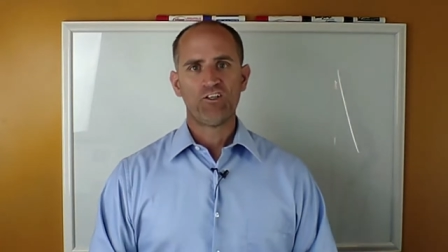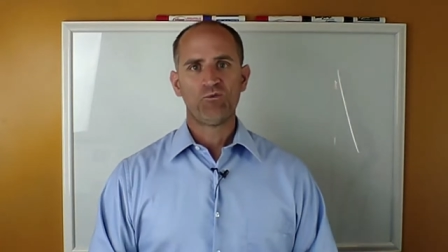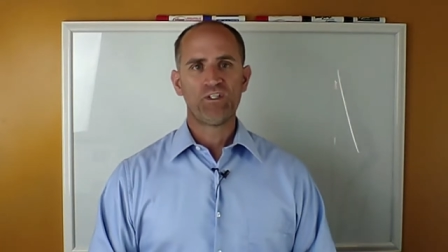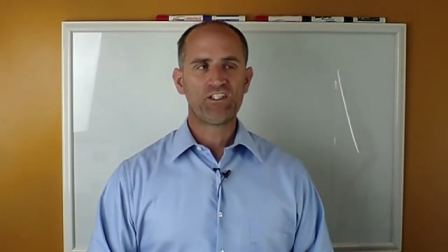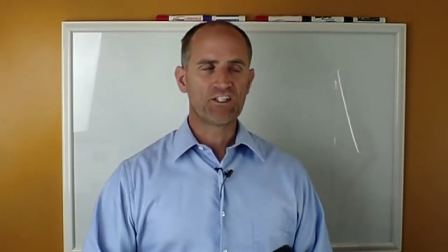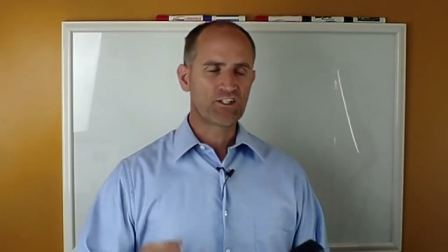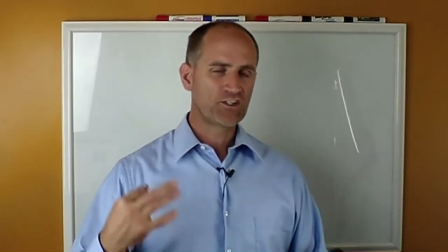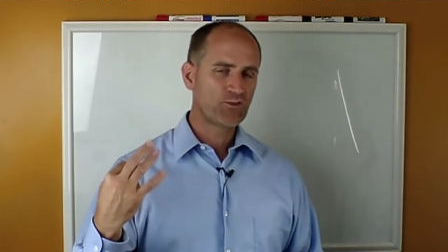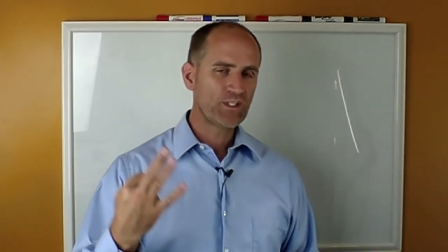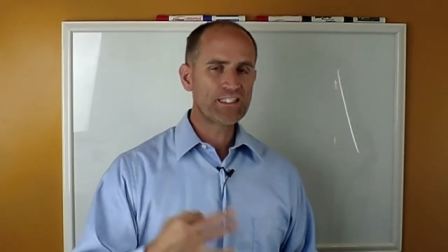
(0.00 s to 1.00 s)
We took
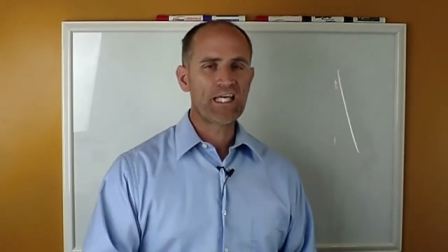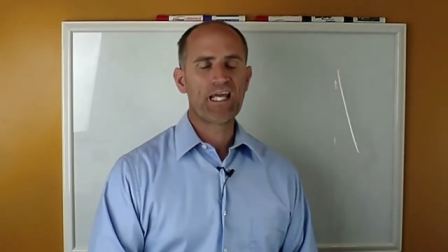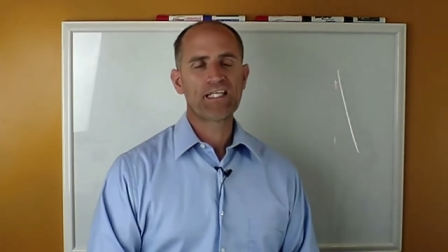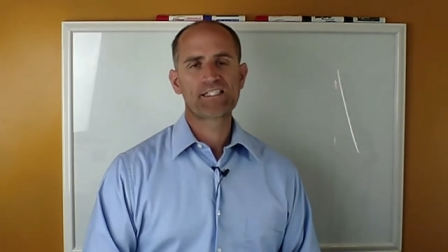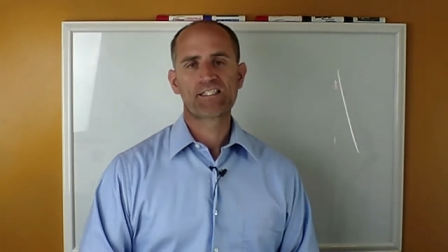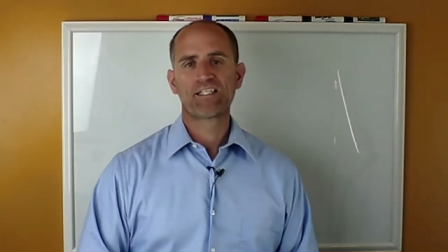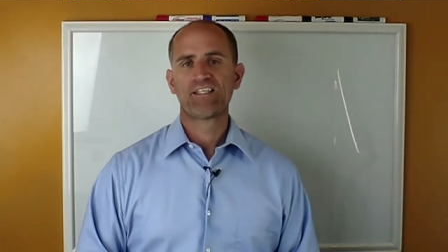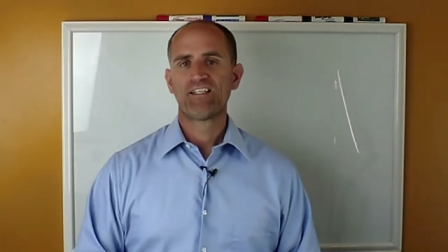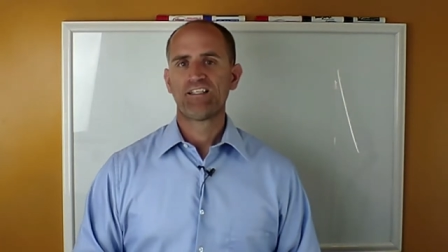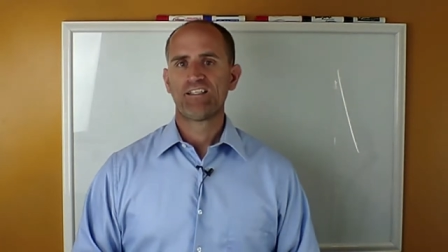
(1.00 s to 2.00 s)
three takes
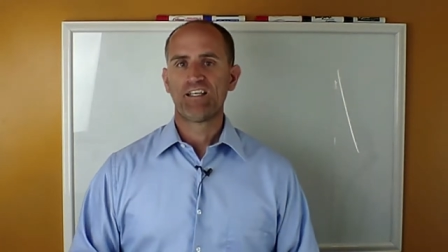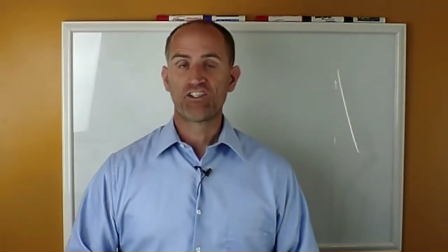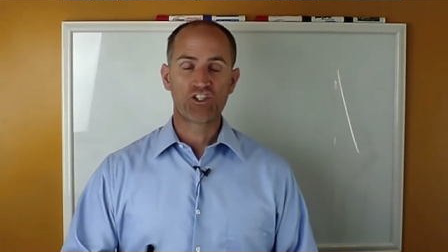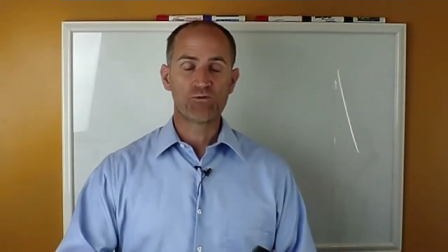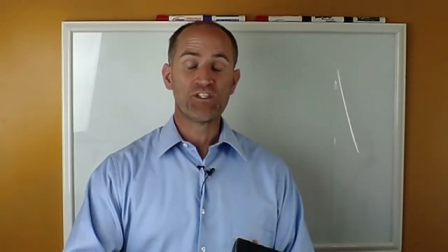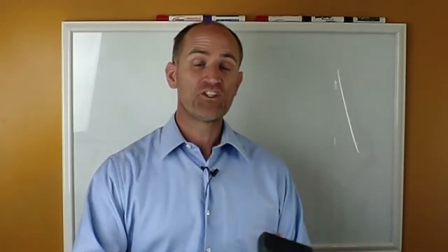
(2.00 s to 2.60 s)
excuse me,